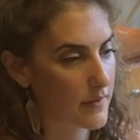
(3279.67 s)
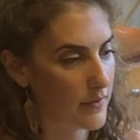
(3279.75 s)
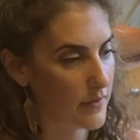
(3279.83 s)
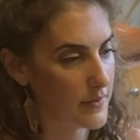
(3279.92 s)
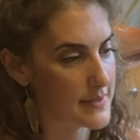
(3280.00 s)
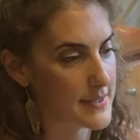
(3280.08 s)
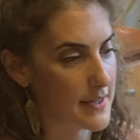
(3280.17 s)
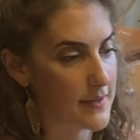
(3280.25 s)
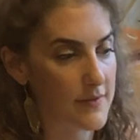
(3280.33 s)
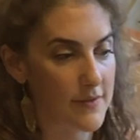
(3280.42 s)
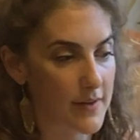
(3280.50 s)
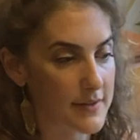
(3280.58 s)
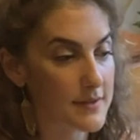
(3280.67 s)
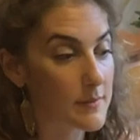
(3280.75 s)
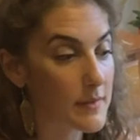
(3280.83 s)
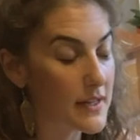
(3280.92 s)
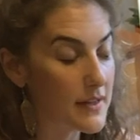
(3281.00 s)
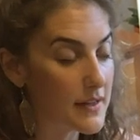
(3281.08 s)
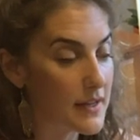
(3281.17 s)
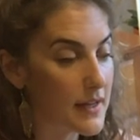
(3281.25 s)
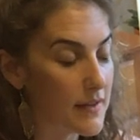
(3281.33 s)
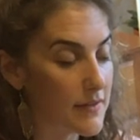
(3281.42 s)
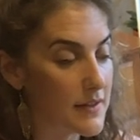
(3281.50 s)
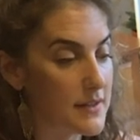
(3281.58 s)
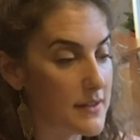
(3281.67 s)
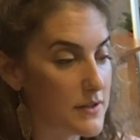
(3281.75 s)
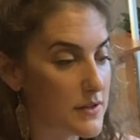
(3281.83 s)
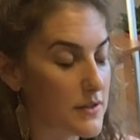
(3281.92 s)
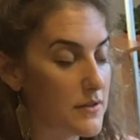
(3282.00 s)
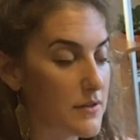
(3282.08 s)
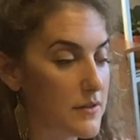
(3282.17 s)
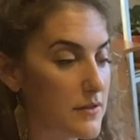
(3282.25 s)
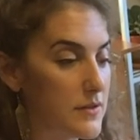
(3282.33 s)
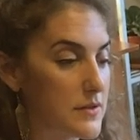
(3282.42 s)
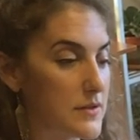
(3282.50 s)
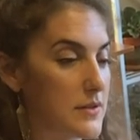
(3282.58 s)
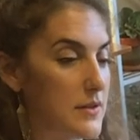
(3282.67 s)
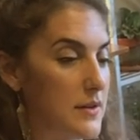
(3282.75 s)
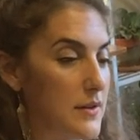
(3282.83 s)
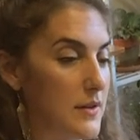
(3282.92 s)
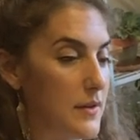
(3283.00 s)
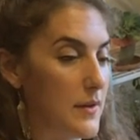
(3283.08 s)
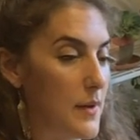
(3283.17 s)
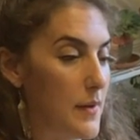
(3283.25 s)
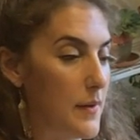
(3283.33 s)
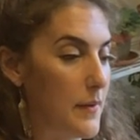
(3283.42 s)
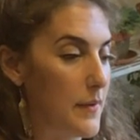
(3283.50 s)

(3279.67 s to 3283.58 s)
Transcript: Increasing the flexibility of the tissues, the